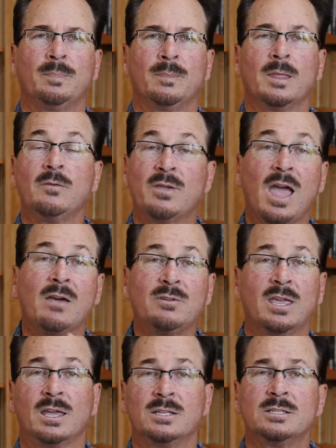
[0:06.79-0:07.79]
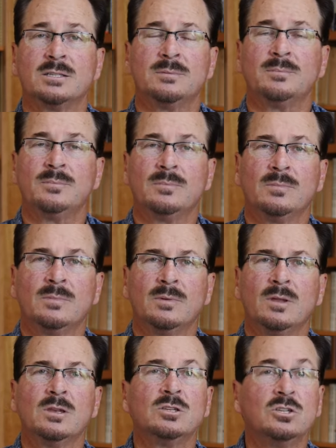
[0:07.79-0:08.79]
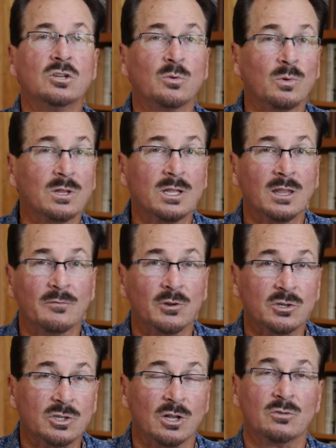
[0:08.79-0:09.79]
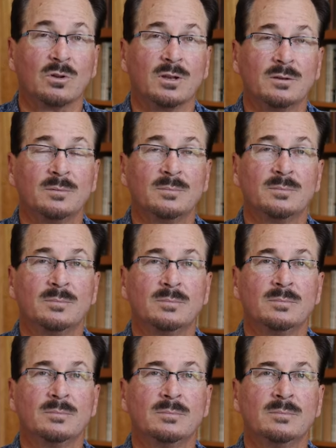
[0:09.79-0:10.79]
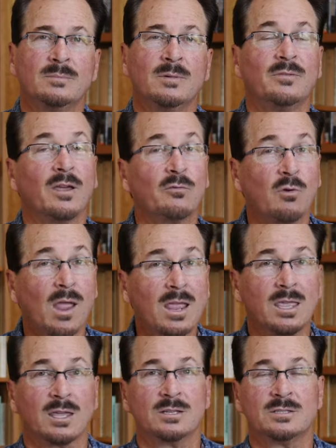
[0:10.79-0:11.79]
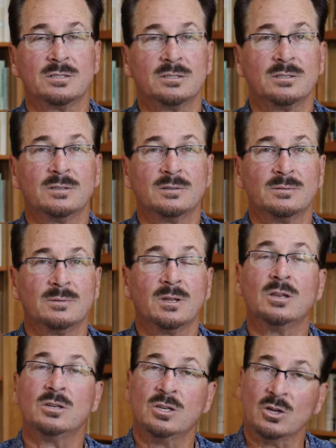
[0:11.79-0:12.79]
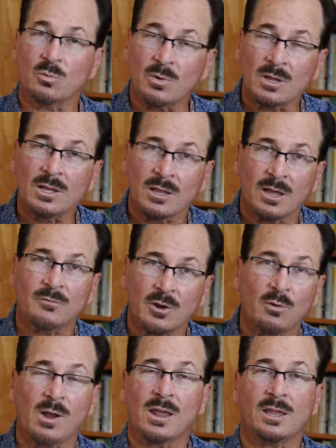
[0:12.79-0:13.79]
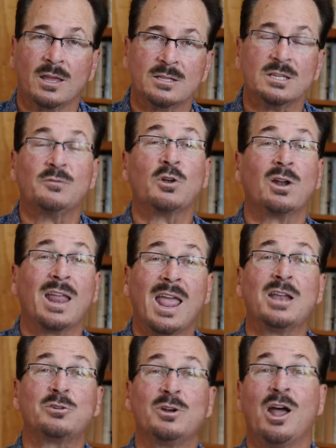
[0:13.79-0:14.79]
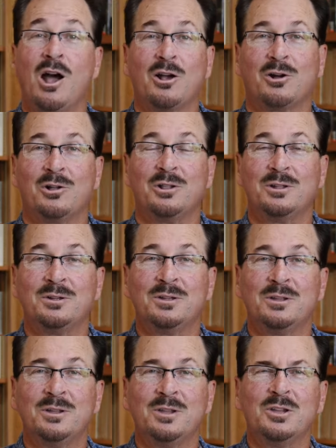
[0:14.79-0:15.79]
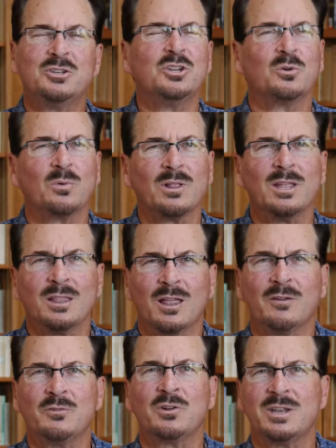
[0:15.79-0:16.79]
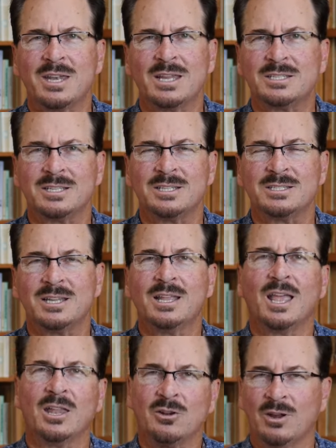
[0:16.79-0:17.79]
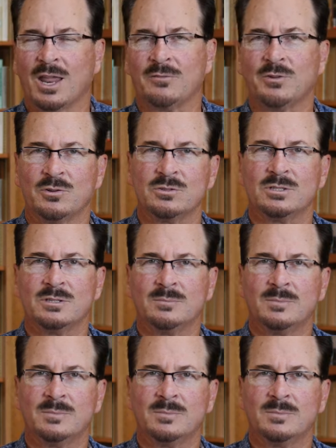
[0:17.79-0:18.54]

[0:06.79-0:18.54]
If you have kids, do you really love your children? If you have grandkids, do you really love your grandkids? If you're an aunt or an uncle, do you really love your nieces and your nephews?